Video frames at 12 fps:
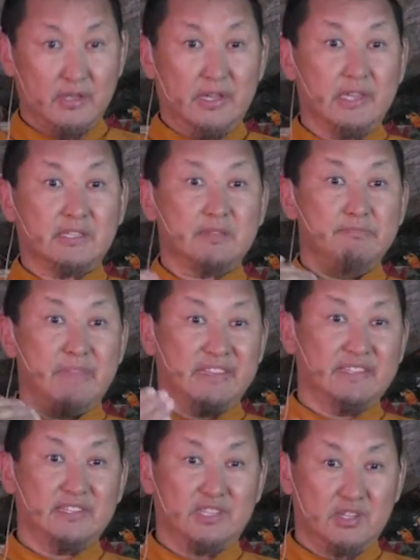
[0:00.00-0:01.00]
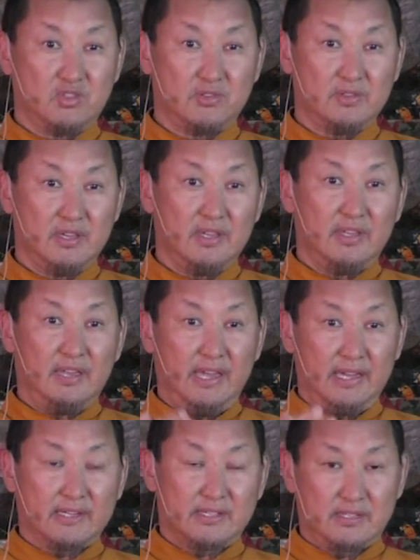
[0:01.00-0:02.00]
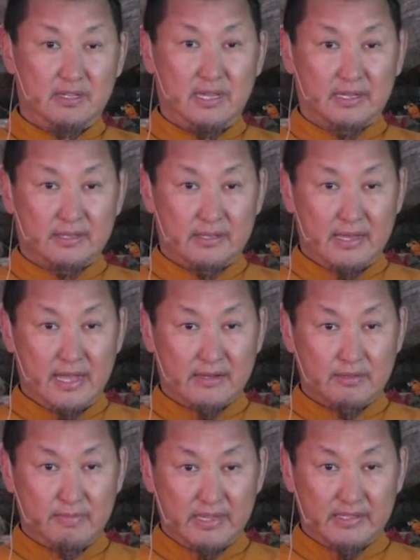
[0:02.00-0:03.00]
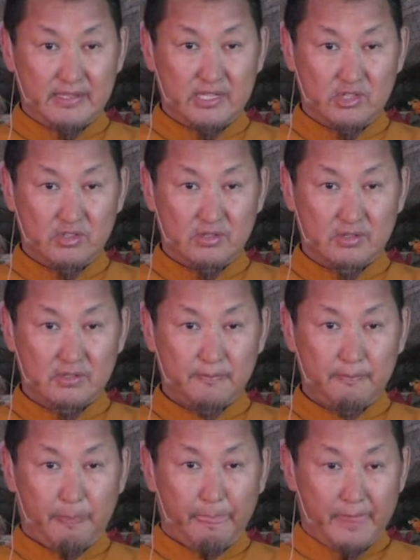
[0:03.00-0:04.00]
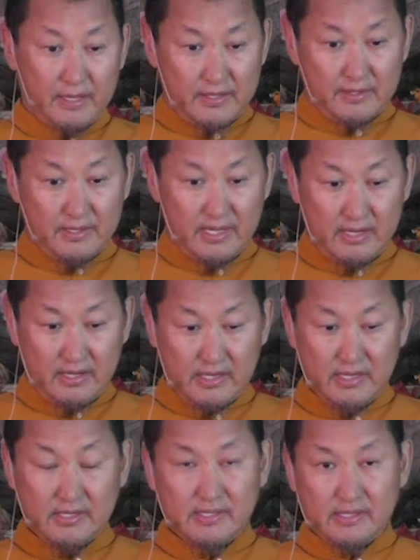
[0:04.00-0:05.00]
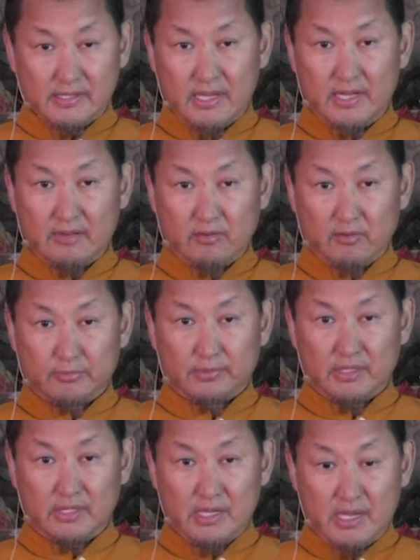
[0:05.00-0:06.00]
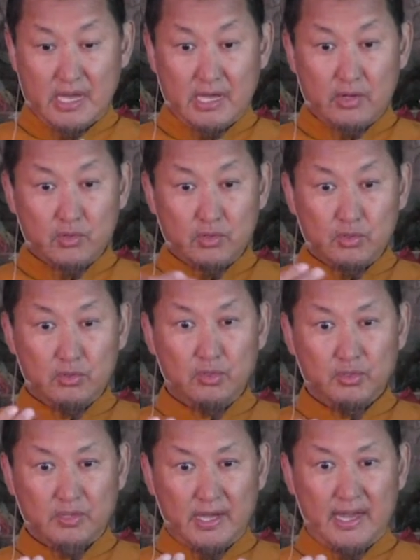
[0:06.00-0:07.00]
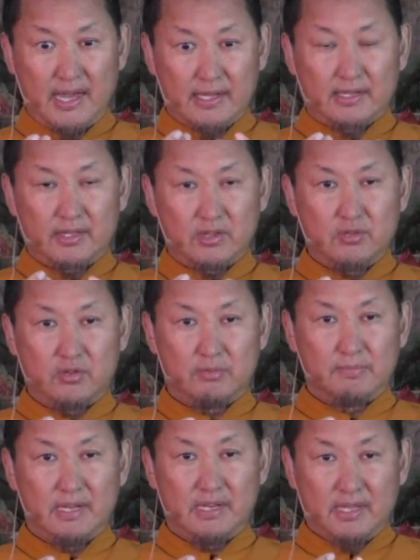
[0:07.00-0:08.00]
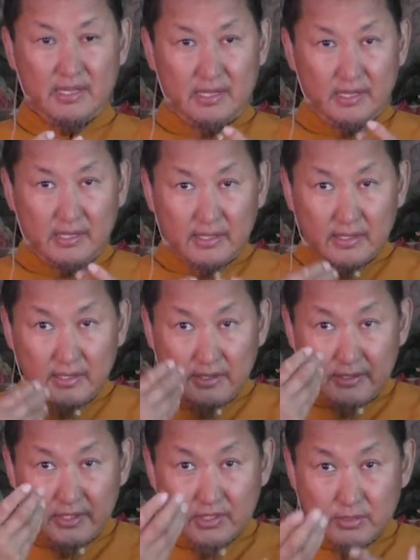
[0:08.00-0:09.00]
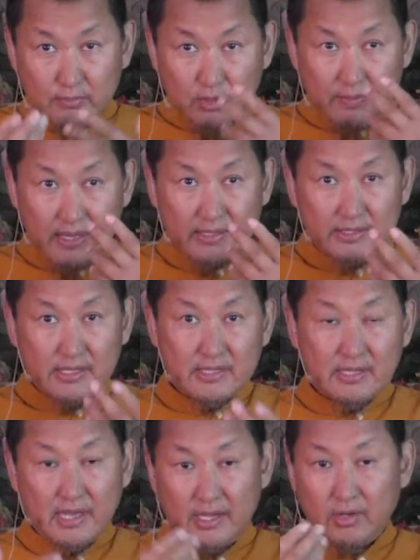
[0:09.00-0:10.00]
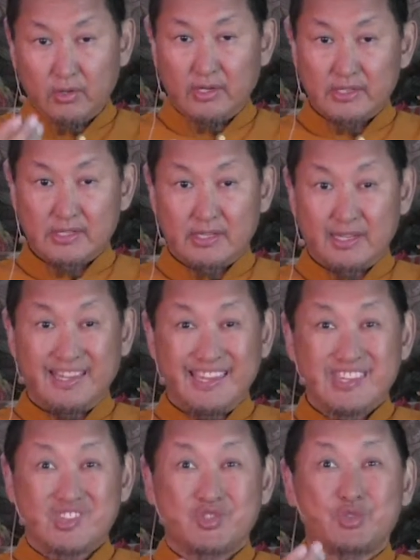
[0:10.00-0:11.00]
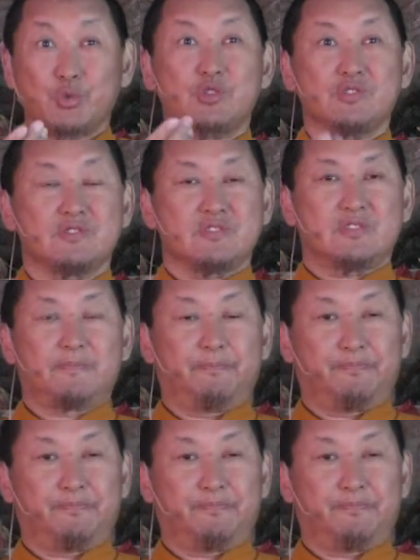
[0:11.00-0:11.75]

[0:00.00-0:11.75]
it's meditation, excellent meditations. There is this kind of the how you look at your mind. In this moment is how it's instructions.